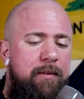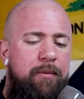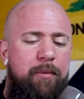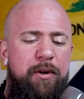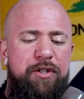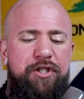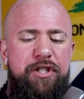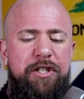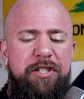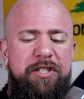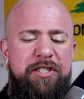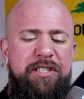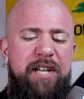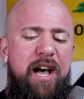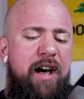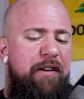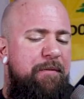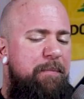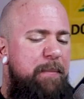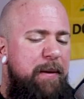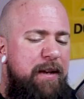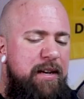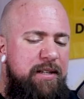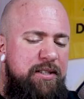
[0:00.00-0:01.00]
which is tough
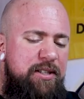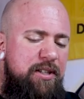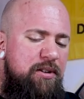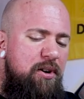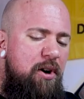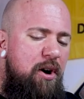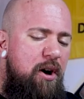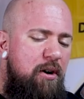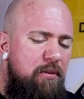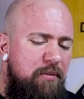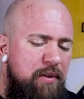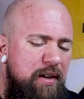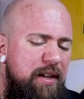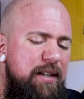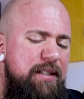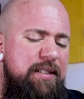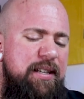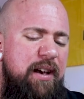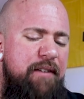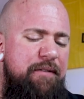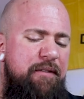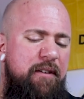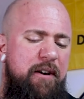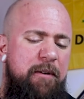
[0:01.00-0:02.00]
because they're all really
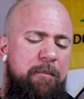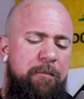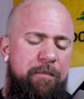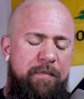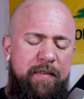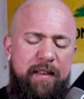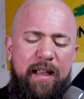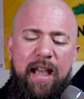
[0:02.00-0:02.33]
different,